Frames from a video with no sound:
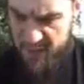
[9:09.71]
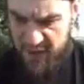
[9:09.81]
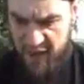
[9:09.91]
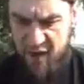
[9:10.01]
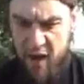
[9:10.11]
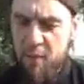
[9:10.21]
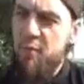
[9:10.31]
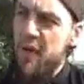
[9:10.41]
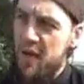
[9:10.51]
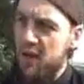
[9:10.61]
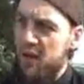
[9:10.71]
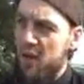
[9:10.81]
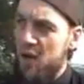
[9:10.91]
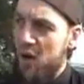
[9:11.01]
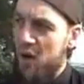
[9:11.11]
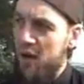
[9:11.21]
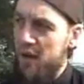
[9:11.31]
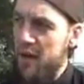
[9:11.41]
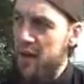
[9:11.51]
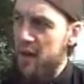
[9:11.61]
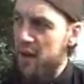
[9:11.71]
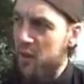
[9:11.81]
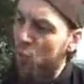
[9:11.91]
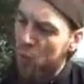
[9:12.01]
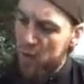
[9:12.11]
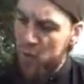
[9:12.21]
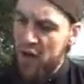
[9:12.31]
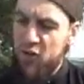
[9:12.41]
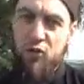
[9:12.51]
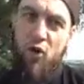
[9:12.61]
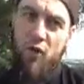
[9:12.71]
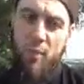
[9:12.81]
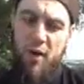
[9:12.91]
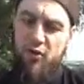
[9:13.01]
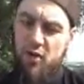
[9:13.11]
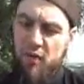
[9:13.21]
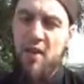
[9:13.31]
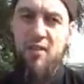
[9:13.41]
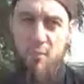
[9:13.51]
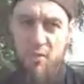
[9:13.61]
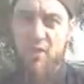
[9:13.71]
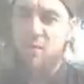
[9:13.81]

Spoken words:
the thing that grabbed me when I saw the picture of Hazrat